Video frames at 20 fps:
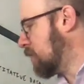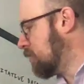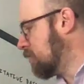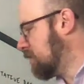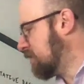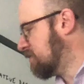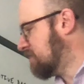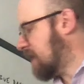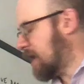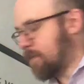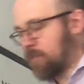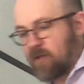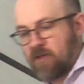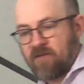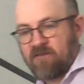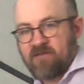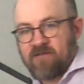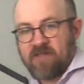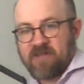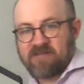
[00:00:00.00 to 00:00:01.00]
good example
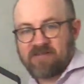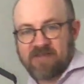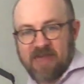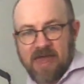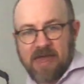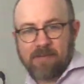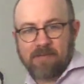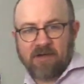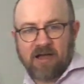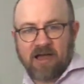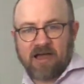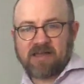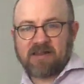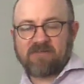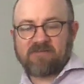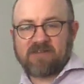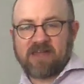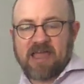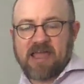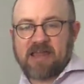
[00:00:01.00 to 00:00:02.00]
of the same kind
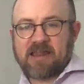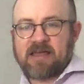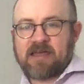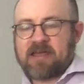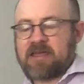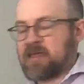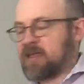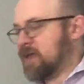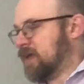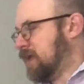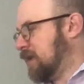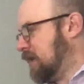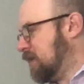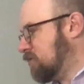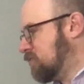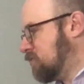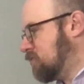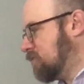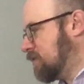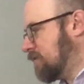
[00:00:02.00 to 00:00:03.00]
of data in
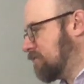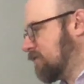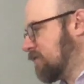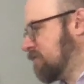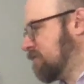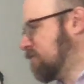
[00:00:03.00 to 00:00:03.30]
two different